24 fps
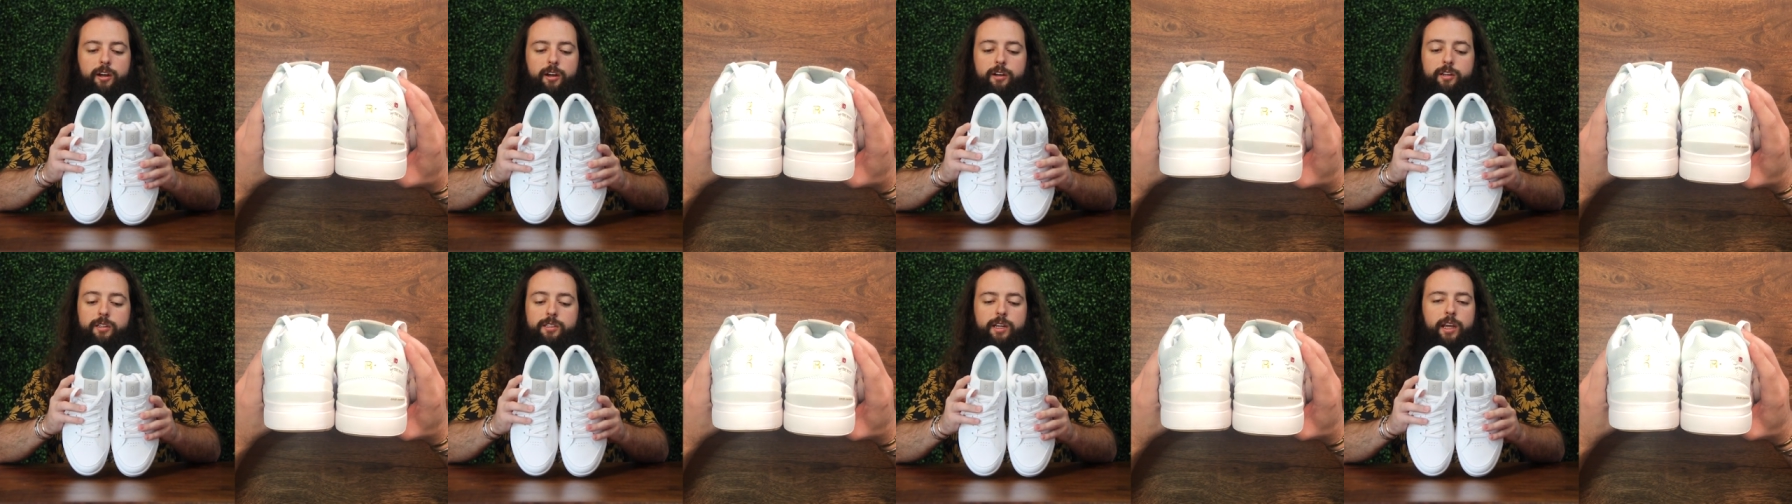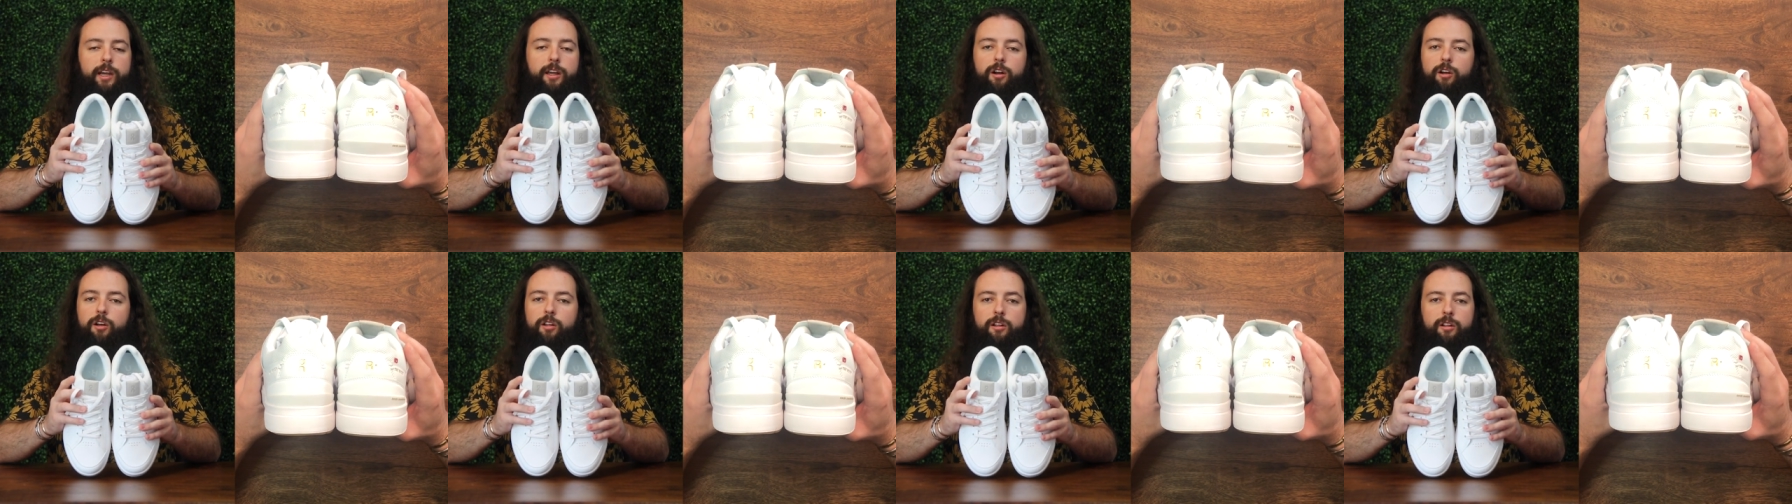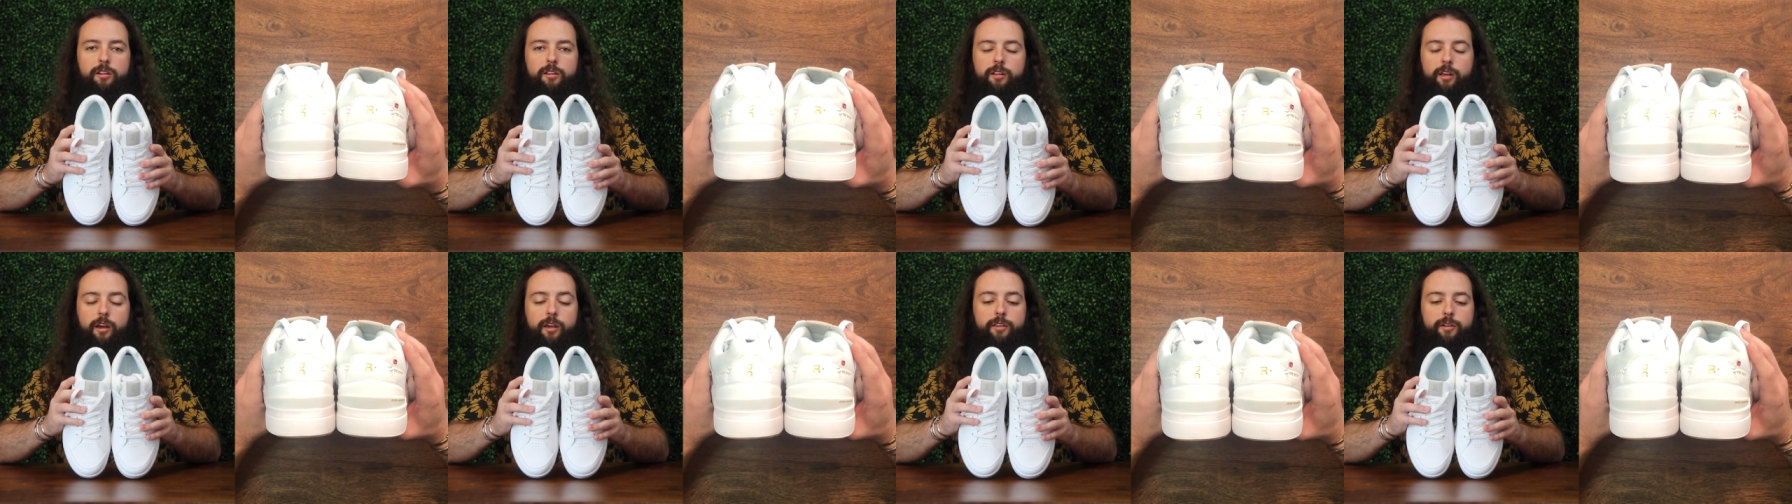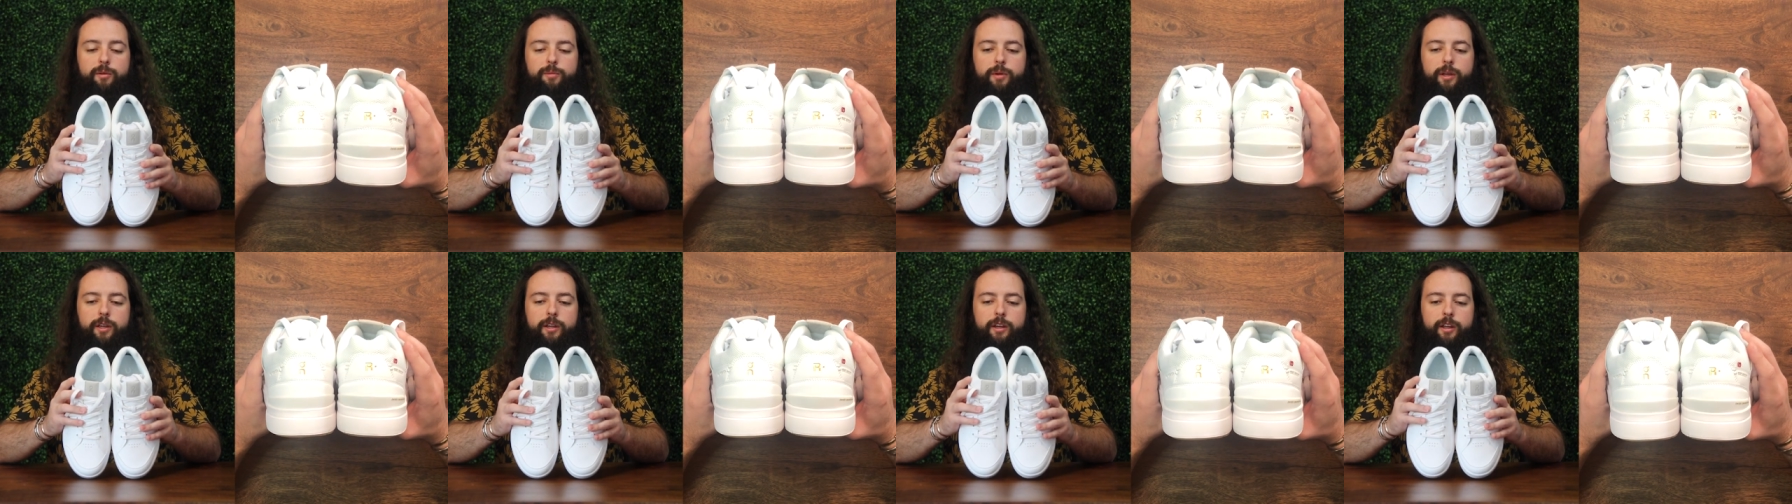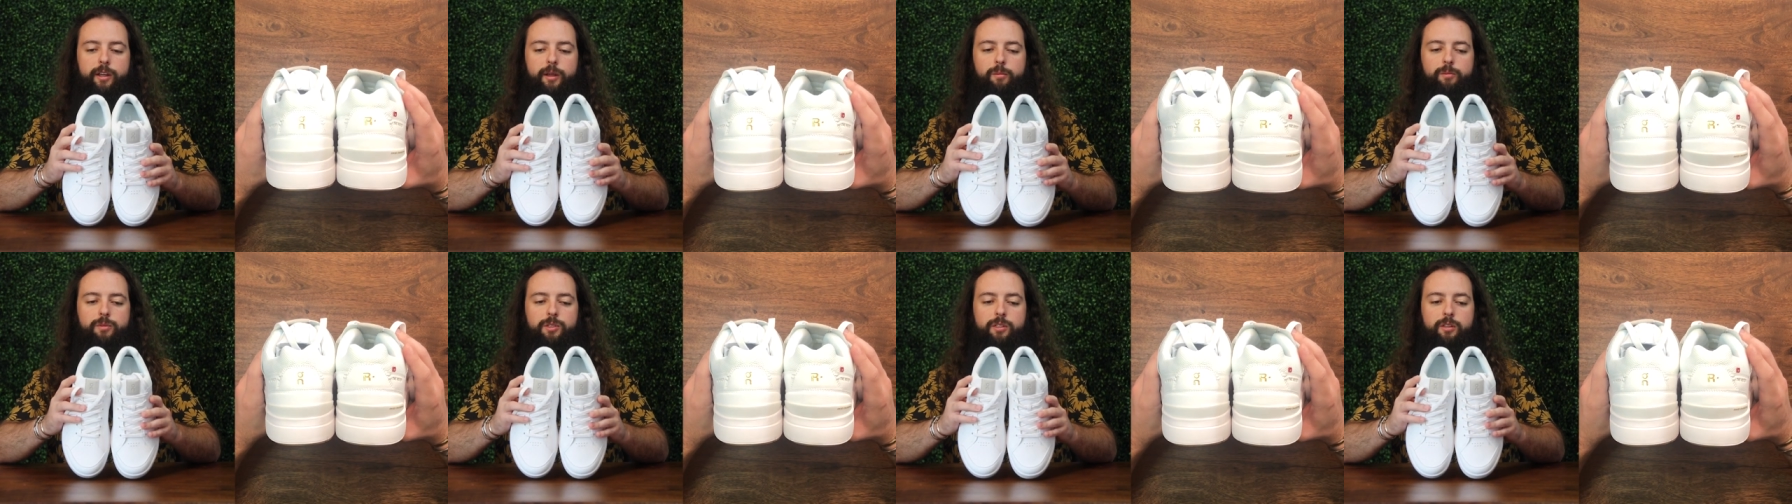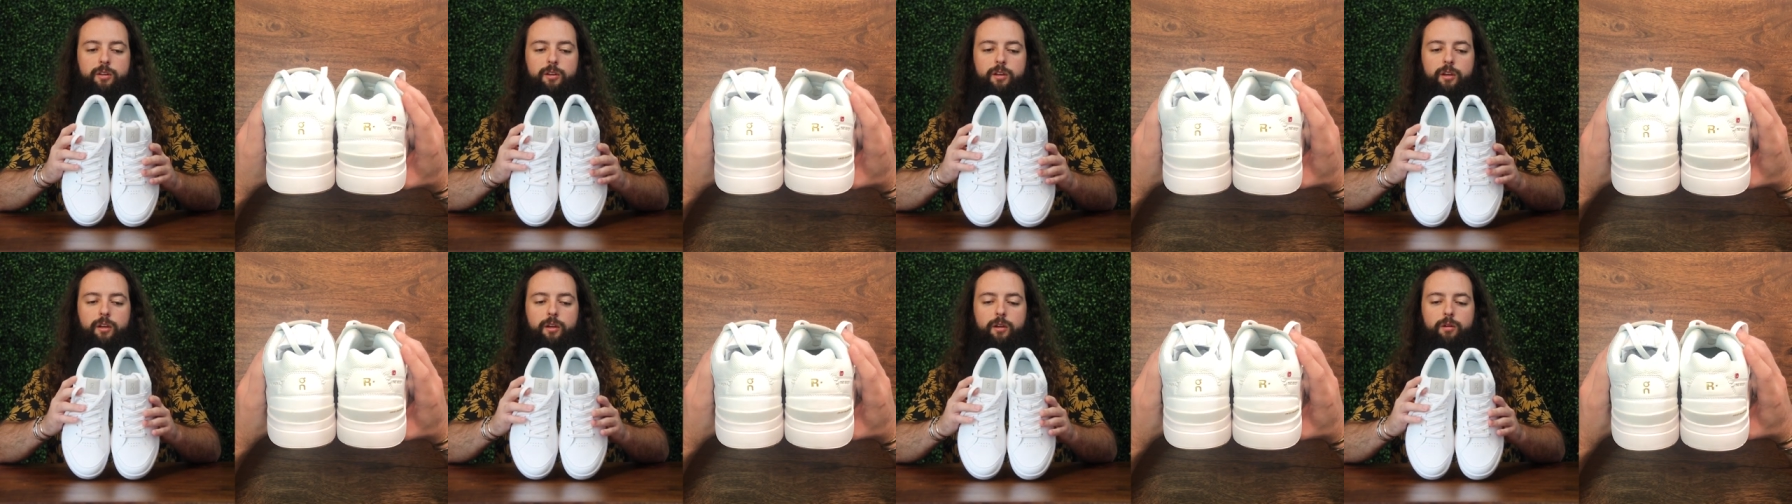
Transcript: honest, and all of the other big names,